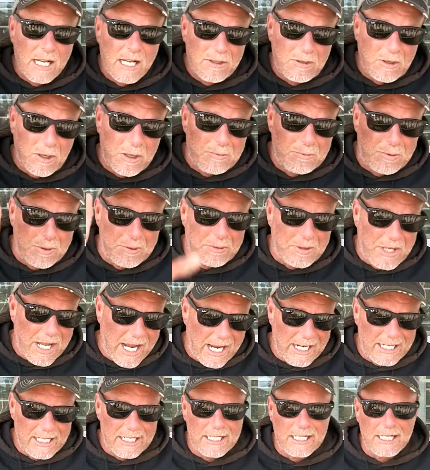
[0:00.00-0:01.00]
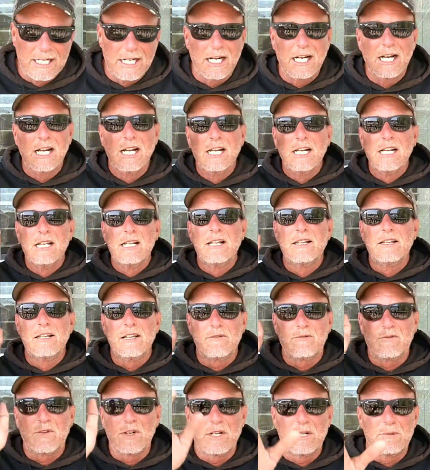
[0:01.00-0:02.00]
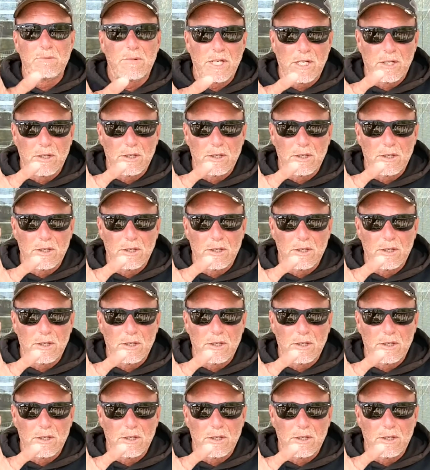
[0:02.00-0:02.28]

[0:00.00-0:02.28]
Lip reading: so I put that in there, and I figured it'd be